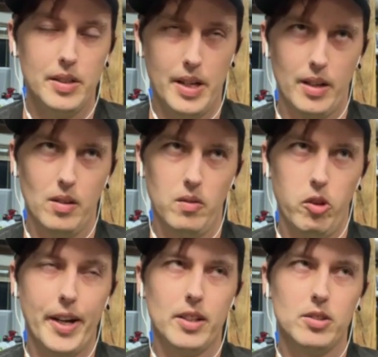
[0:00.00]
Yeah,
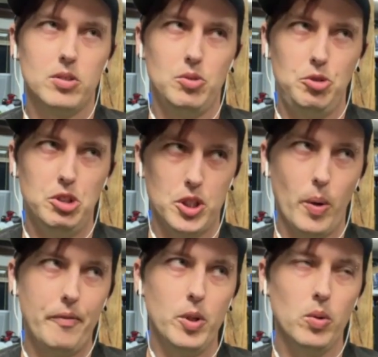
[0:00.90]
like so
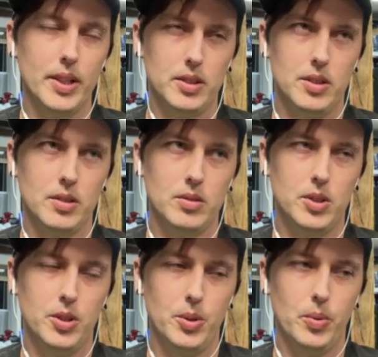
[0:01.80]
if you listen
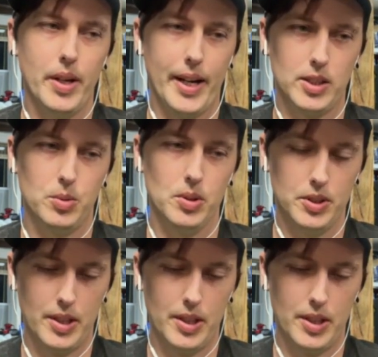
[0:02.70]
to the actual